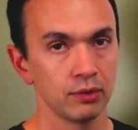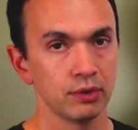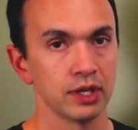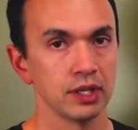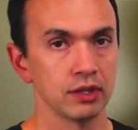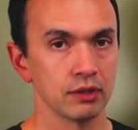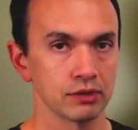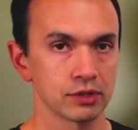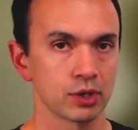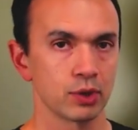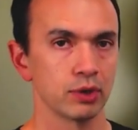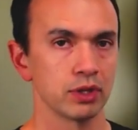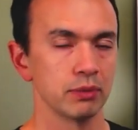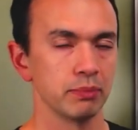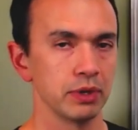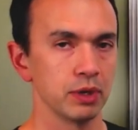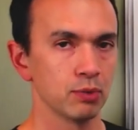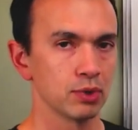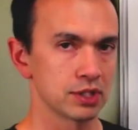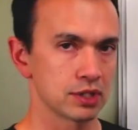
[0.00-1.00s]
then there's going to
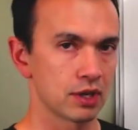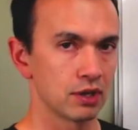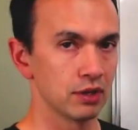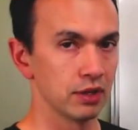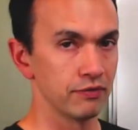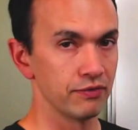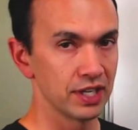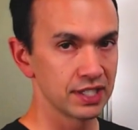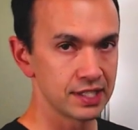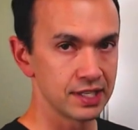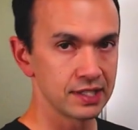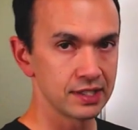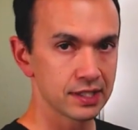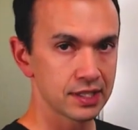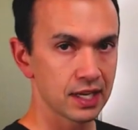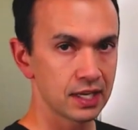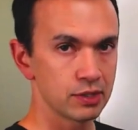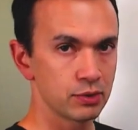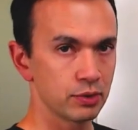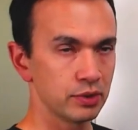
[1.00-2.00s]
be what's called a vesting
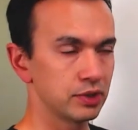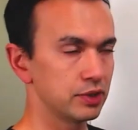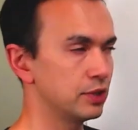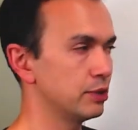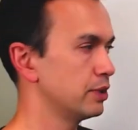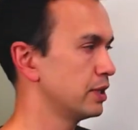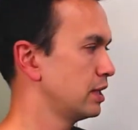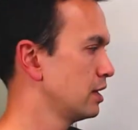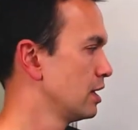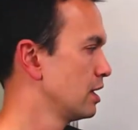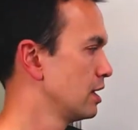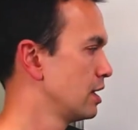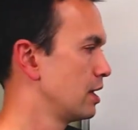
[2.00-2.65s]
schedule to it.